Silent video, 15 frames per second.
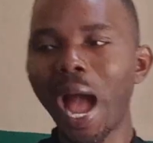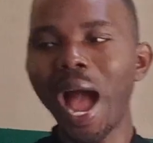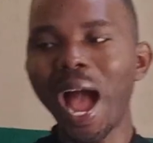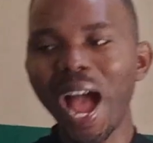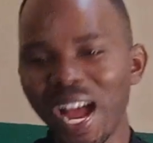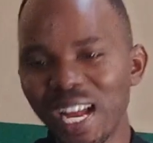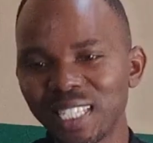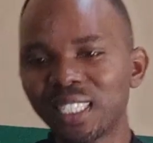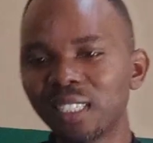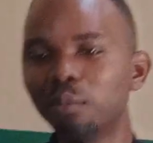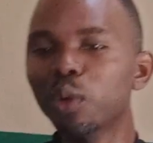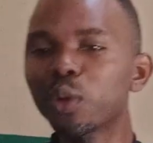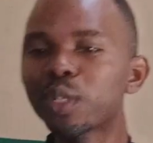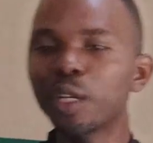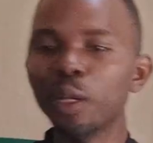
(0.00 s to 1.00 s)
and
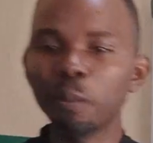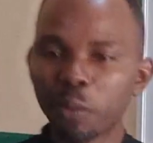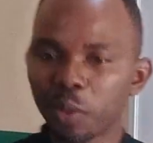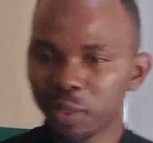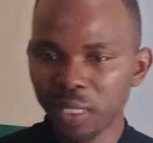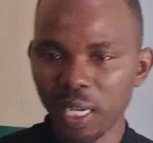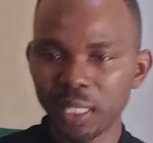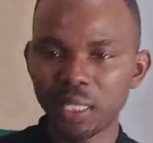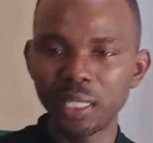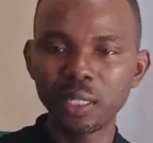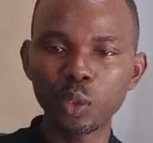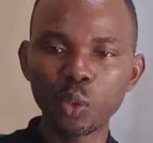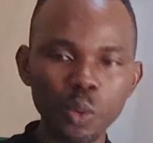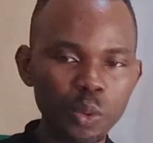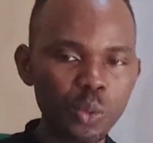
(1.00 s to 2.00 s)
most importantly,
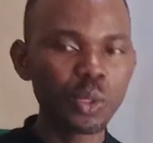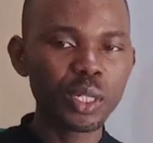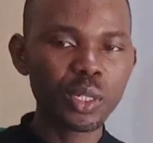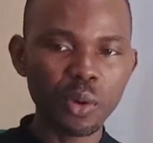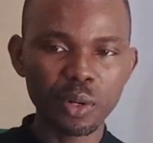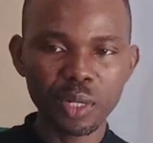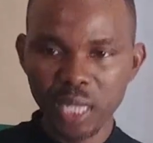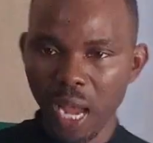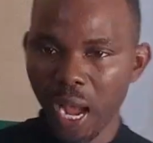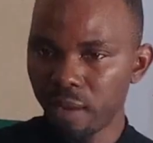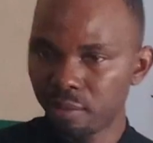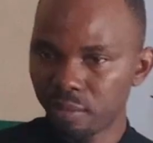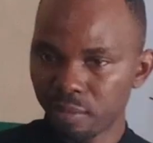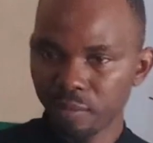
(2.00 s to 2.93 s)
to do it on time.